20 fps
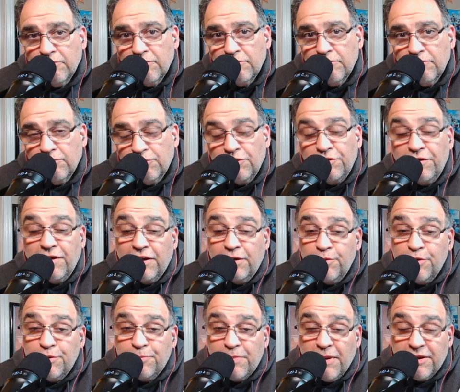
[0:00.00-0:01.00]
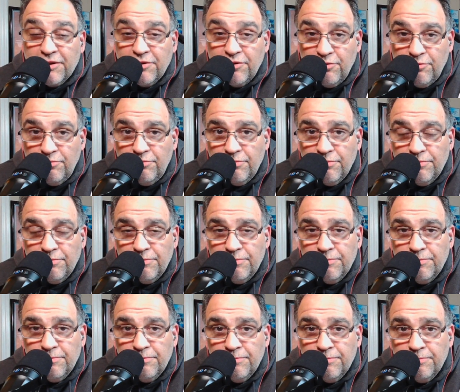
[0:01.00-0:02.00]
so they can respect you.
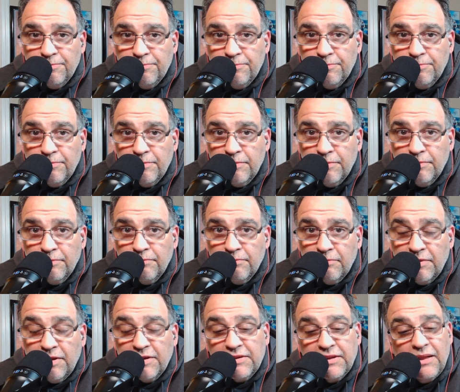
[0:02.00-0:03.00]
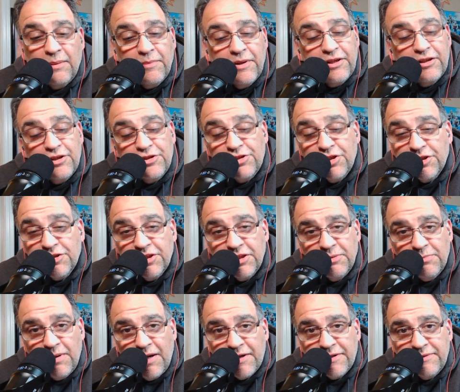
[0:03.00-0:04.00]
Listen, I'm not here to judge
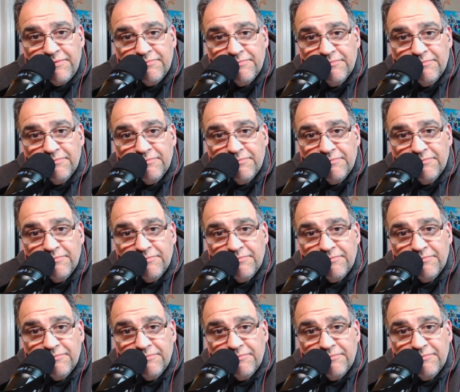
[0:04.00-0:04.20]
anybody.